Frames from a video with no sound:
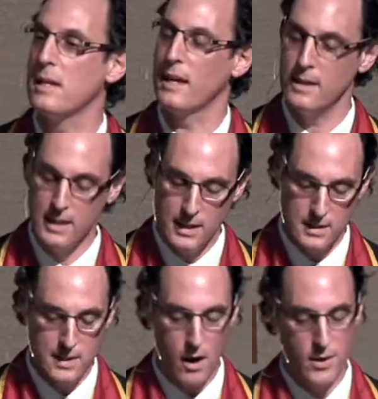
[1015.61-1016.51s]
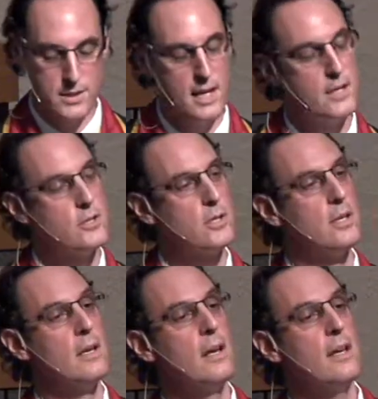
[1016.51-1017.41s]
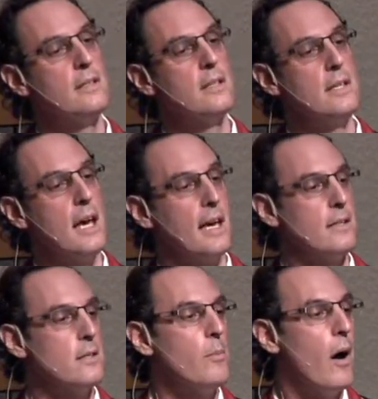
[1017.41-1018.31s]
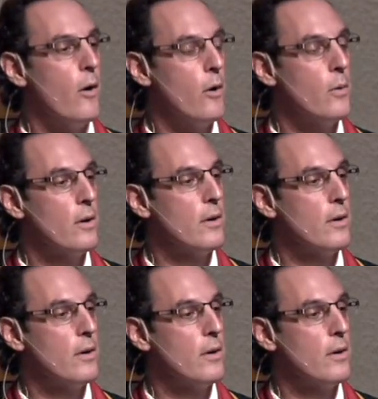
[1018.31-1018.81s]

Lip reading: and needs our attention today and tomorrow?